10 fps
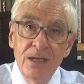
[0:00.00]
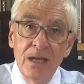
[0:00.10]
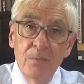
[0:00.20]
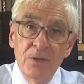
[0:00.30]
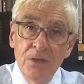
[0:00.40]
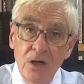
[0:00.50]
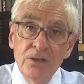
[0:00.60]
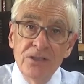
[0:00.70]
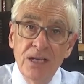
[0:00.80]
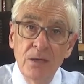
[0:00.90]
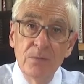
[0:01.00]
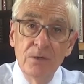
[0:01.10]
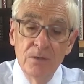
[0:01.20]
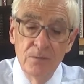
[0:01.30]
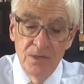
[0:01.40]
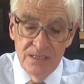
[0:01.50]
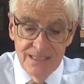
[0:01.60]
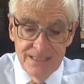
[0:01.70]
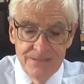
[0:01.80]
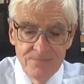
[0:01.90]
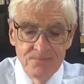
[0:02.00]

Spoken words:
And with God's help, we did.